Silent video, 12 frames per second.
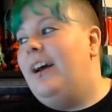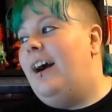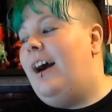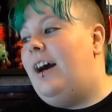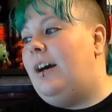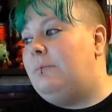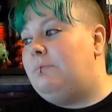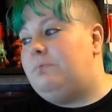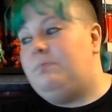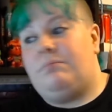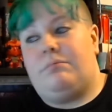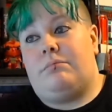And
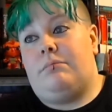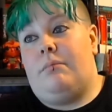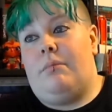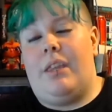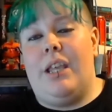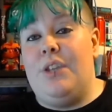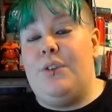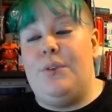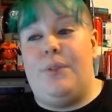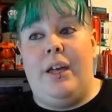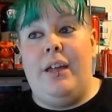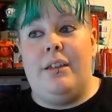do
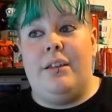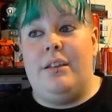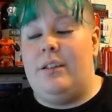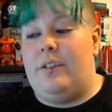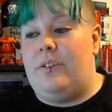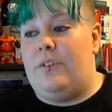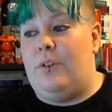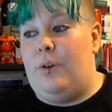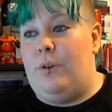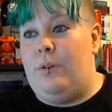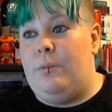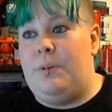that. There's
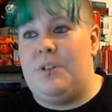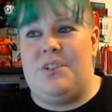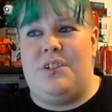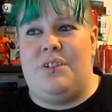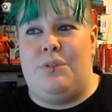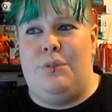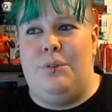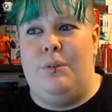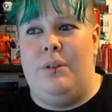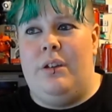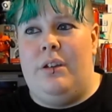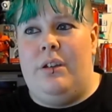no pressure to do
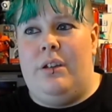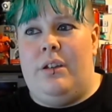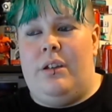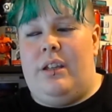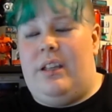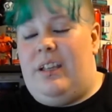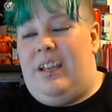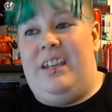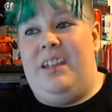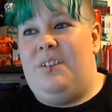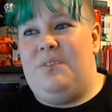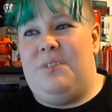
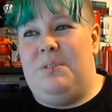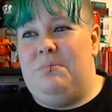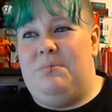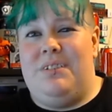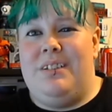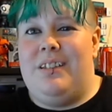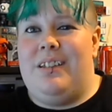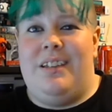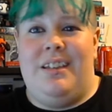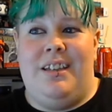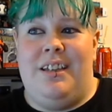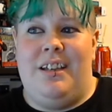any of them, really.
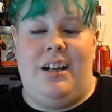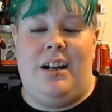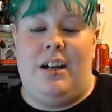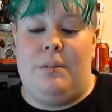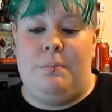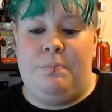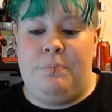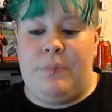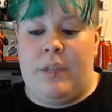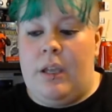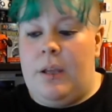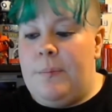
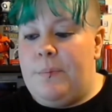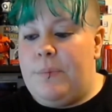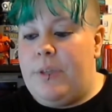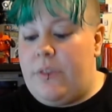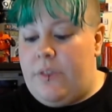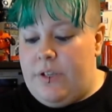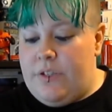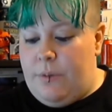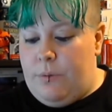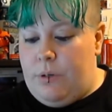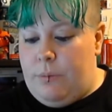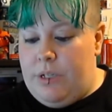The other things I
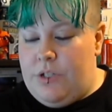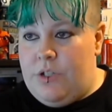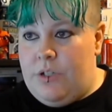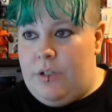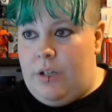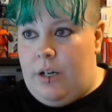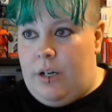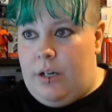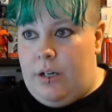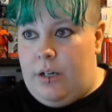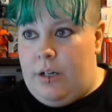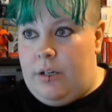want to mention
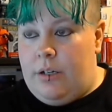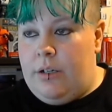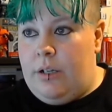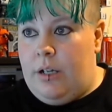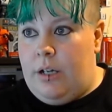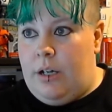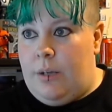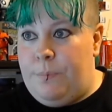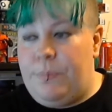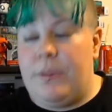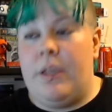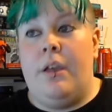are
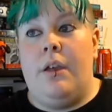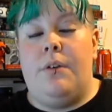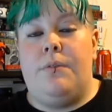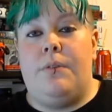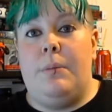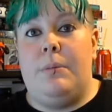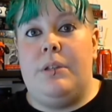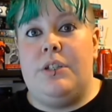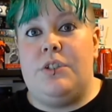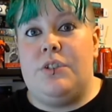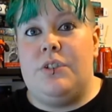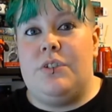
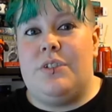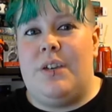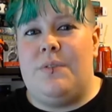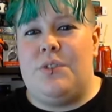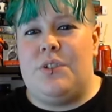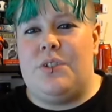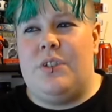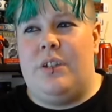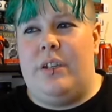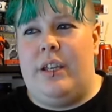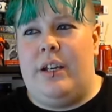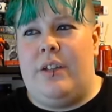Fiberlicious have just
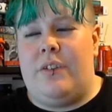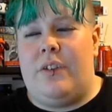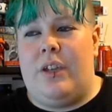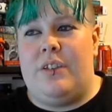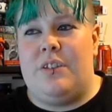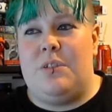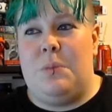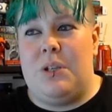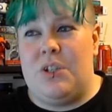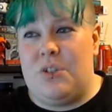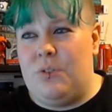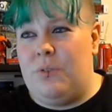announced a
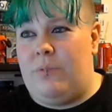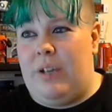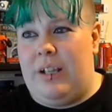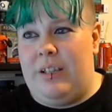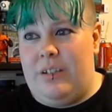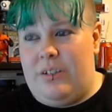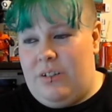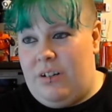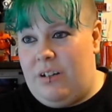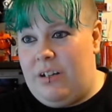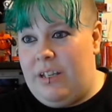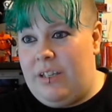special
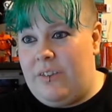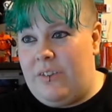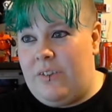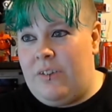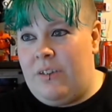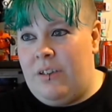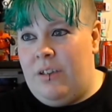Valentine's